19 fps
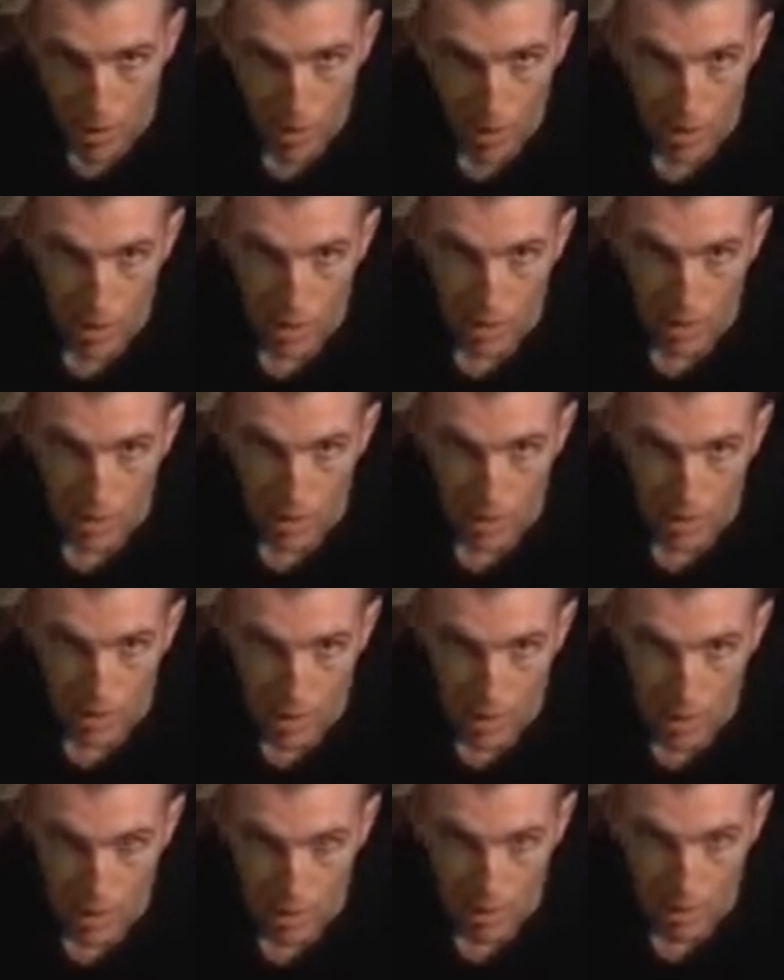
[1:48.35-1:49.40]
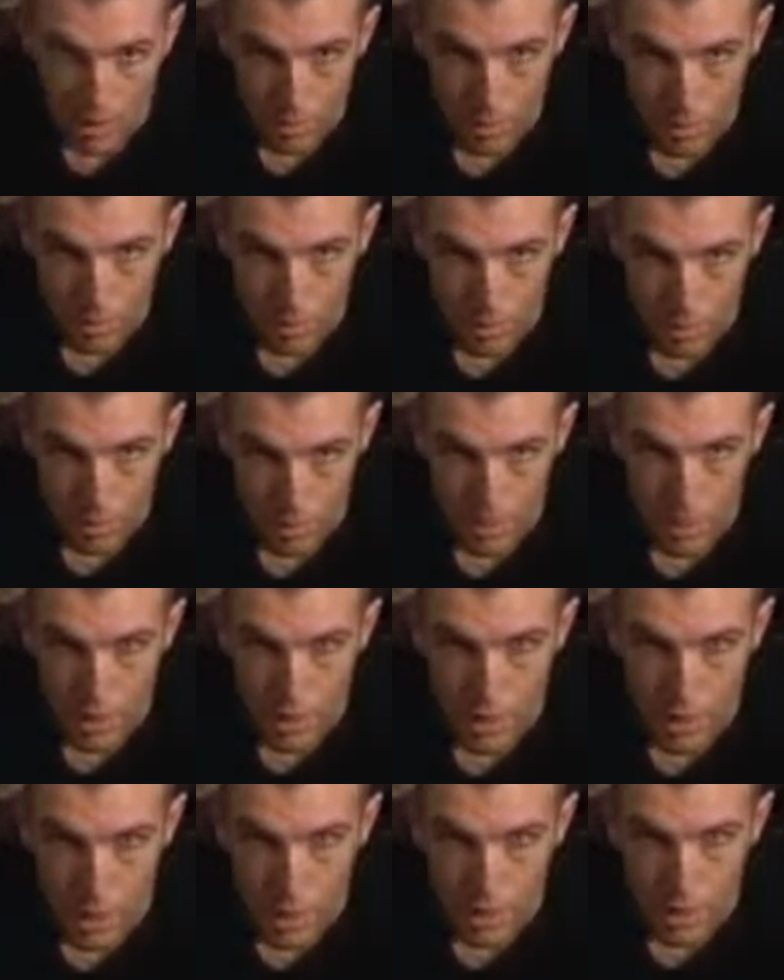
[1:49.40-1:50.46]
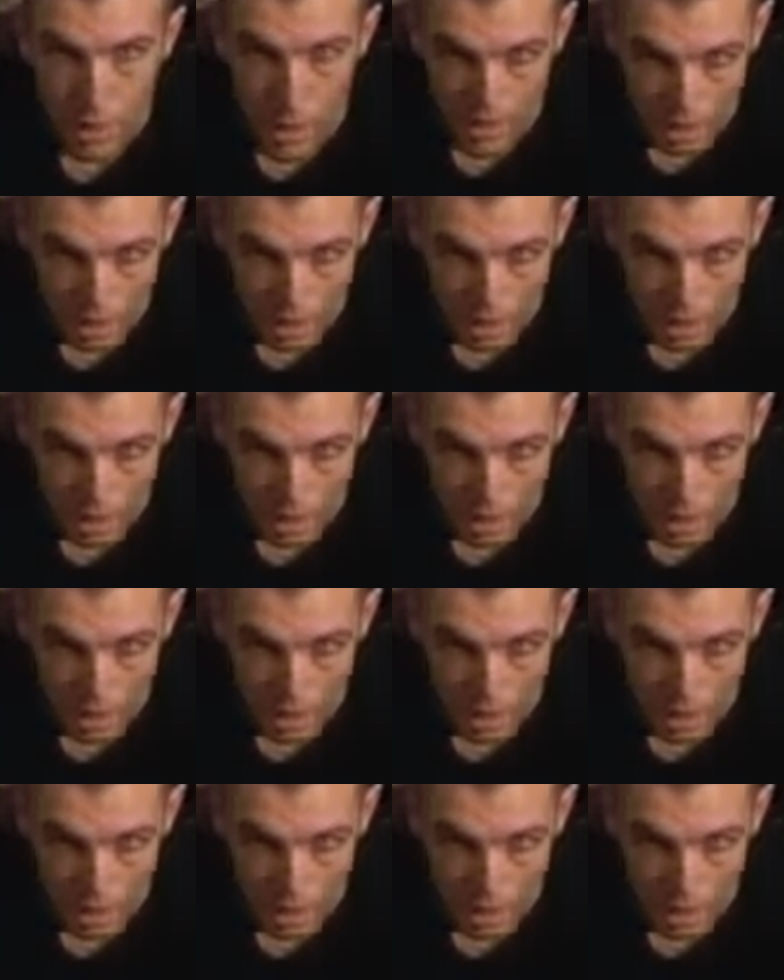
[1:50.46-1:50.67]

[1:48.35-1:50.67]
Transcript: And so I would stand